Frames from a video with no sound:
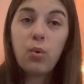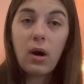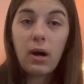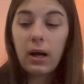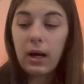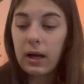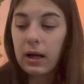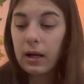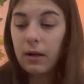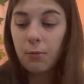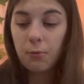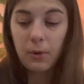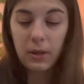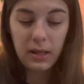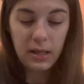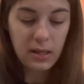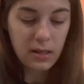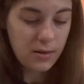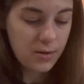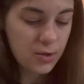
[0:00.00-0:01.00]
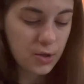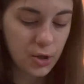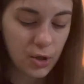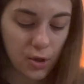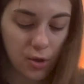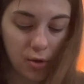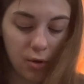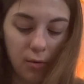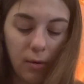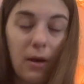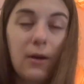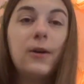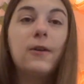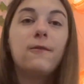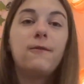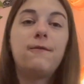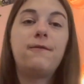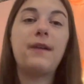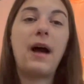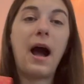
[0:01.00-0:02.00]
I went into
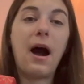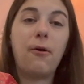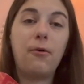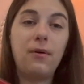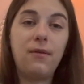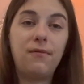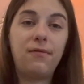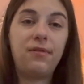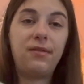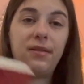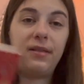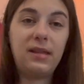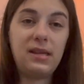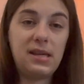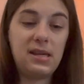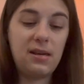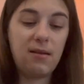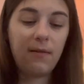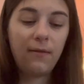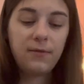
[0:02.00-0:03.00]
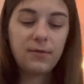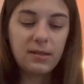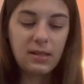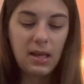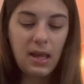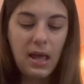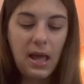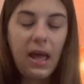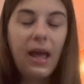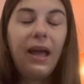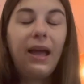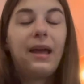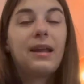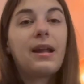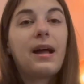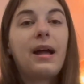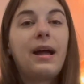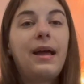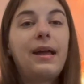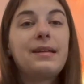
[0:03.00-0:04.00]
Vow of Thieves, and
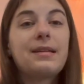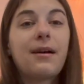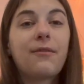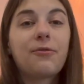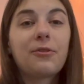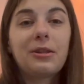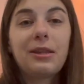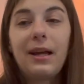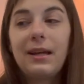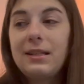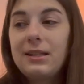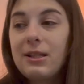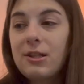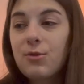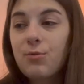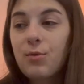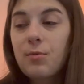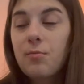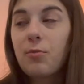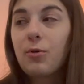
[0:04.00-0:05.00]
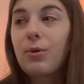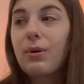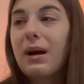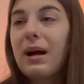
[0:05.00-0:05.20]
I definitely liked this one more.